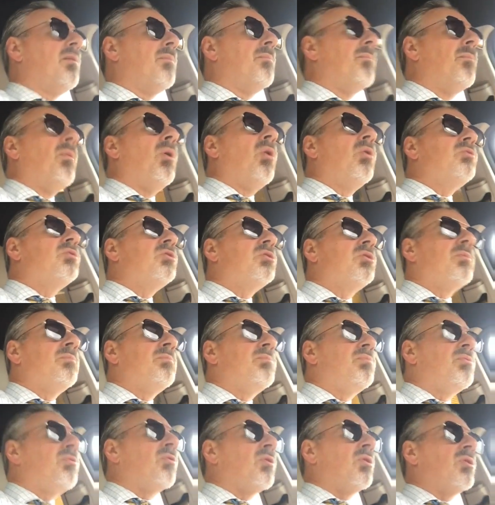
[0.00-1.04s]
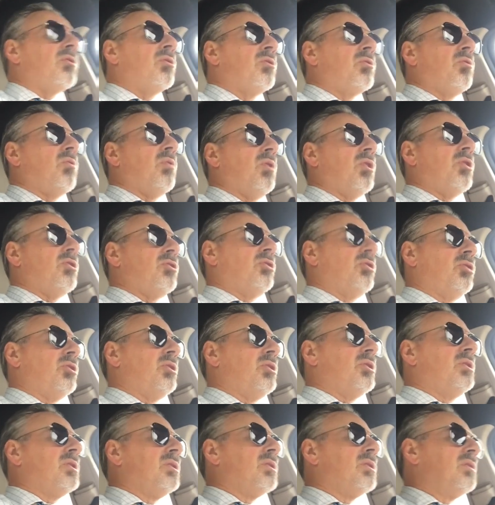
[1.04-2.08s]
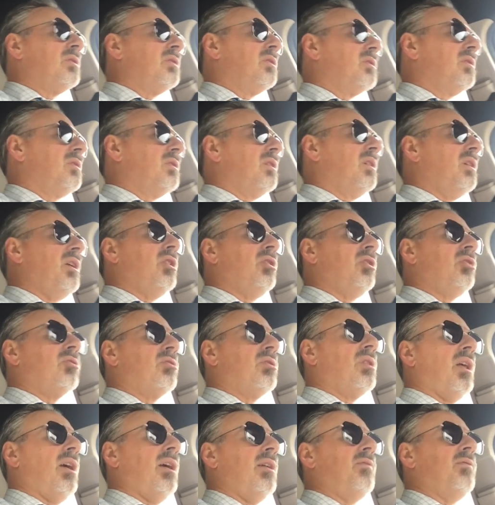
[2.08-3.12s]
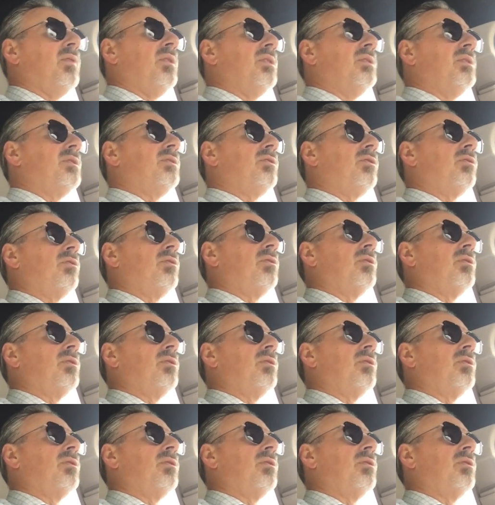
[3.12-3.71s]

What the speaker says: most important question in your life is,